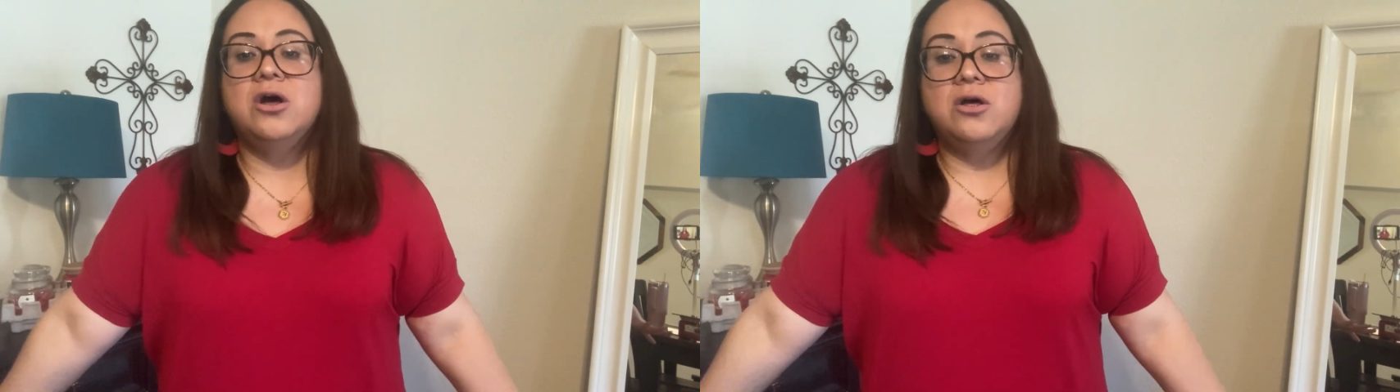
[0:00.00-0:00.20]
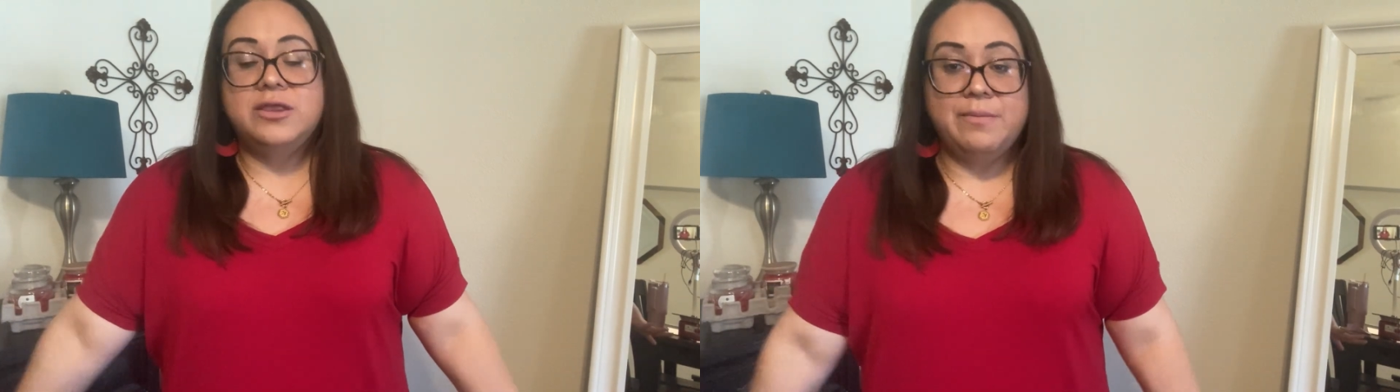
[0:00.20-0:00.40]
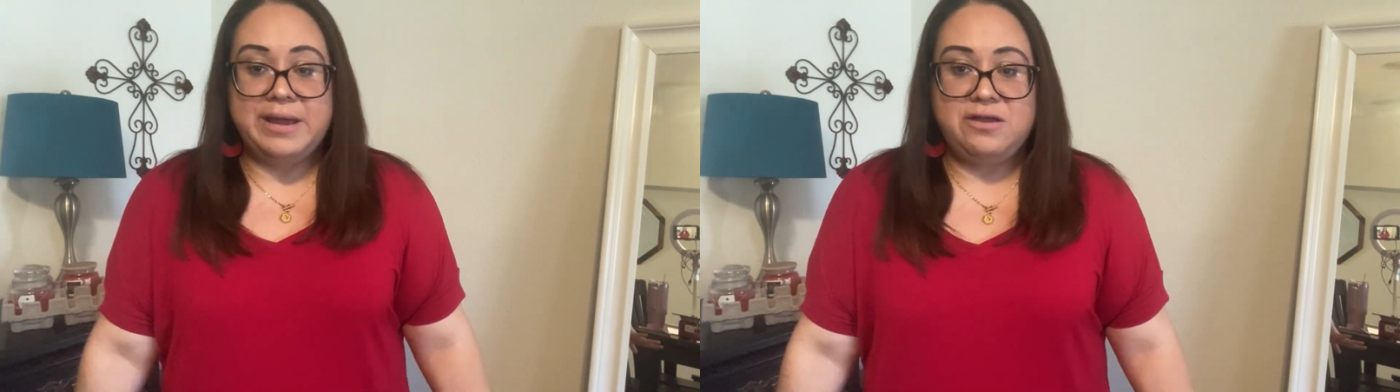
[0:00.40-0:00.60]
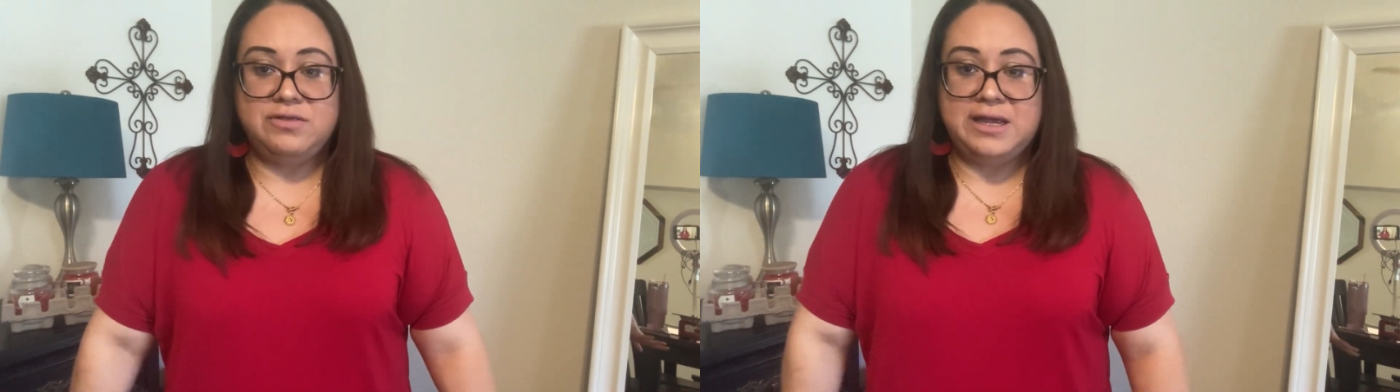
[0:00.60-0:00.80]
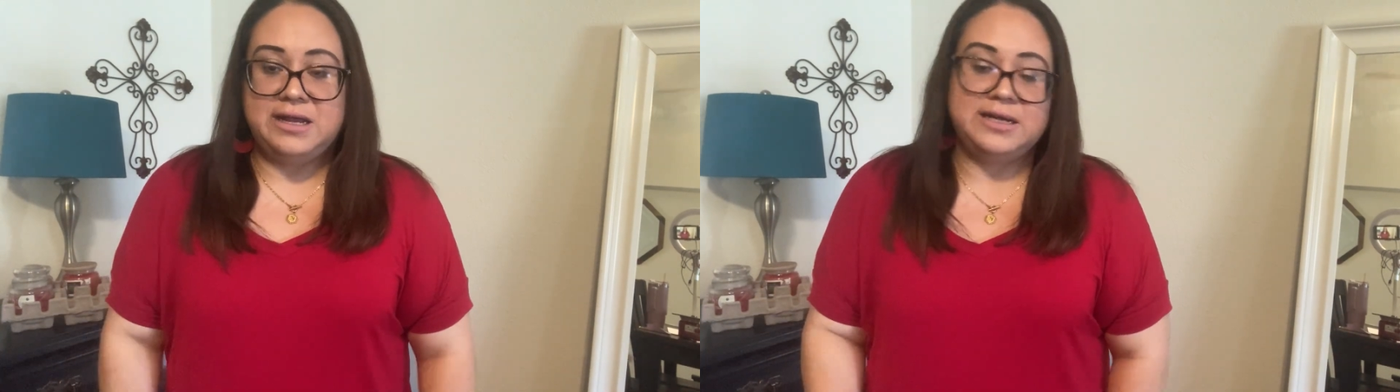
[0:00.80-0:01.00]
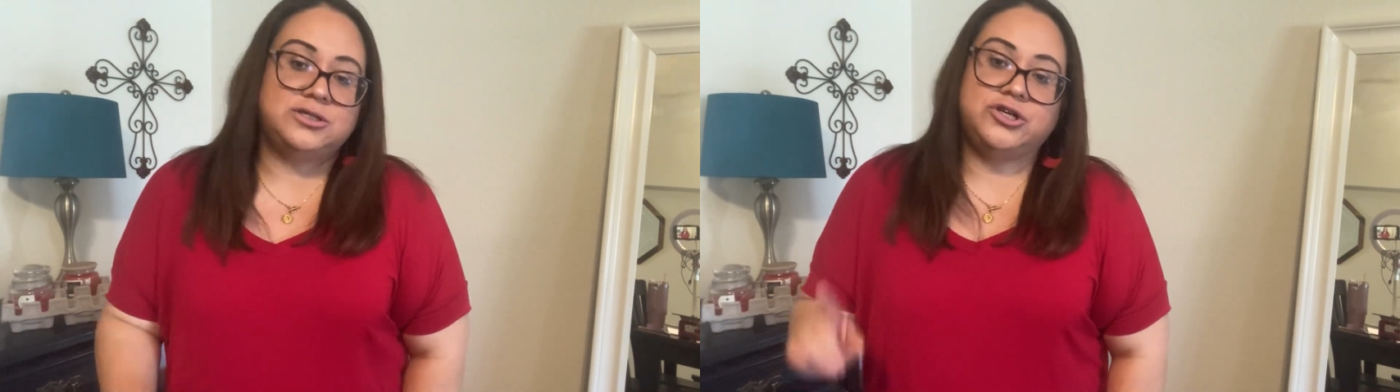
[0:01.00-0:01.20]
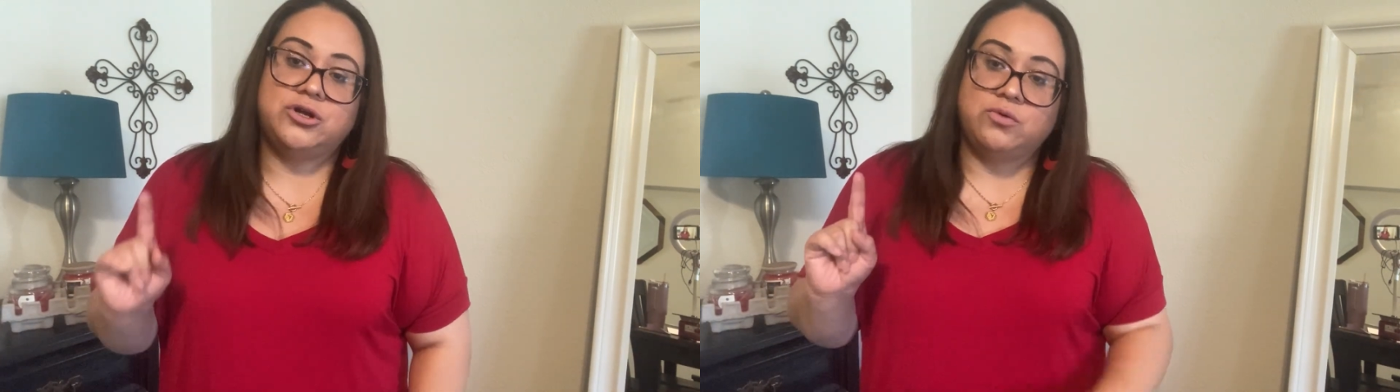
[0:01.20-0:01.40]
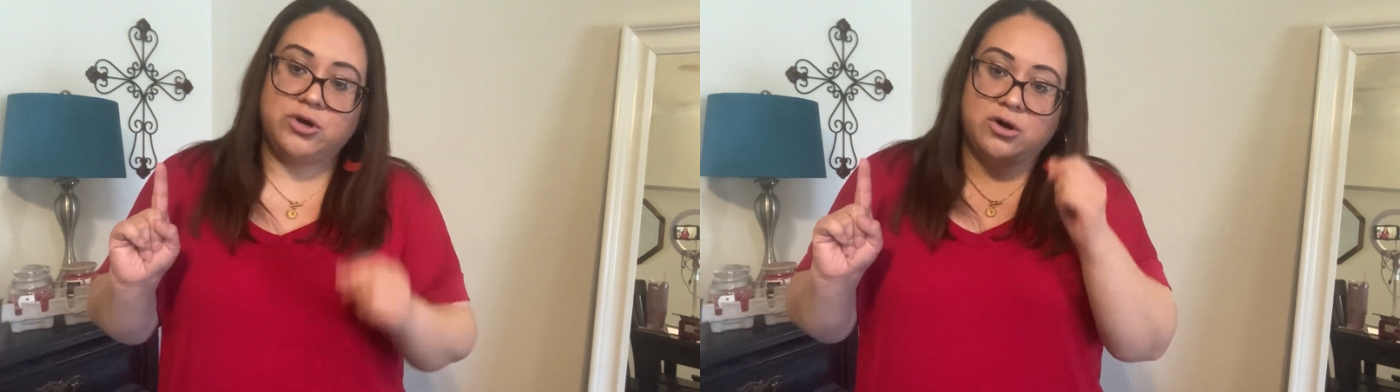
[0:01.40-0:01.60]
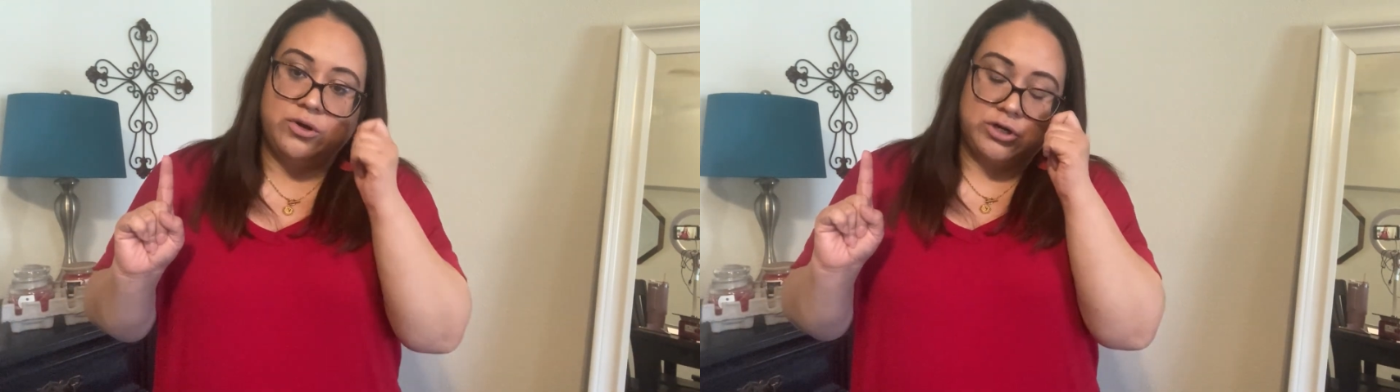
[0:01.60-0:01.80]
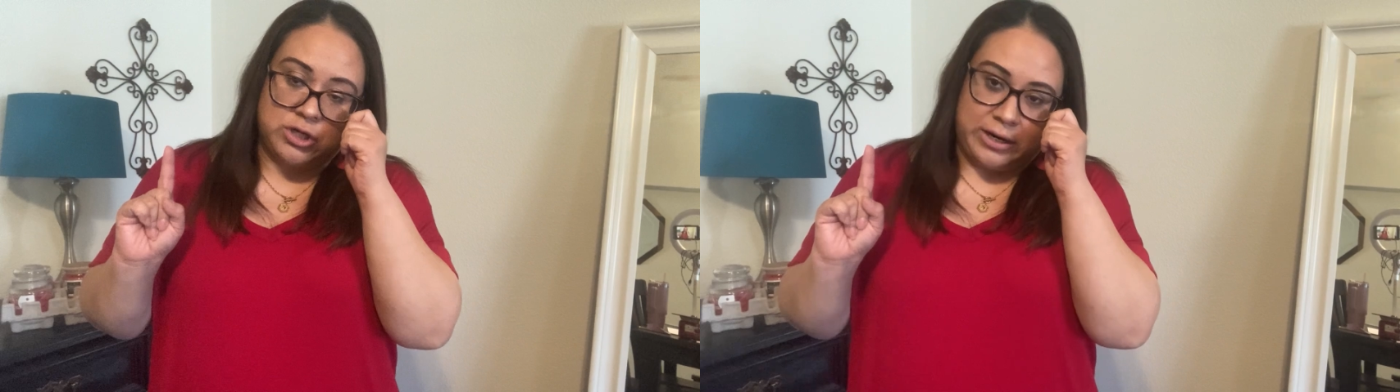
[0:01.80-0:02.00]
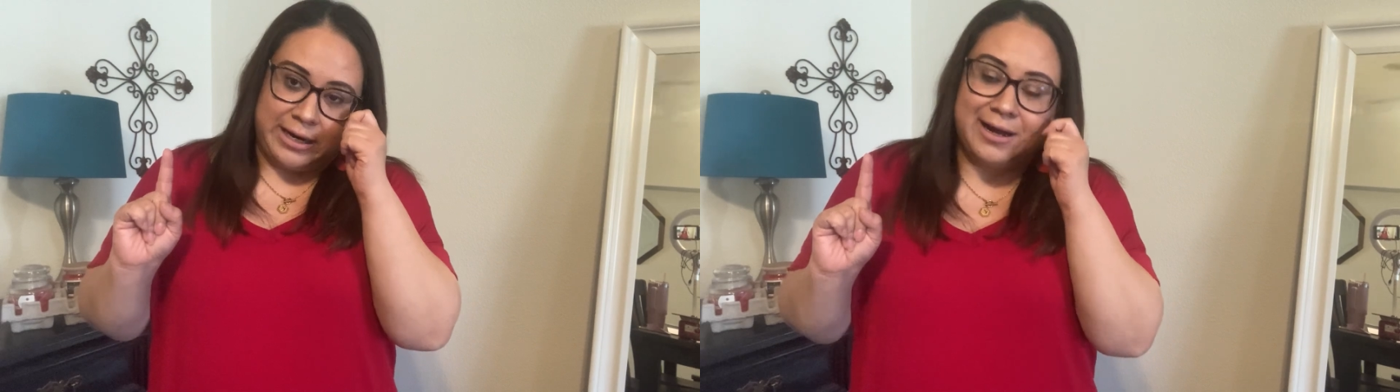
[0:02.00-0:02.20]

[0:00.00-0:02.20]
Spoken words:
The main thing is, you don't know your target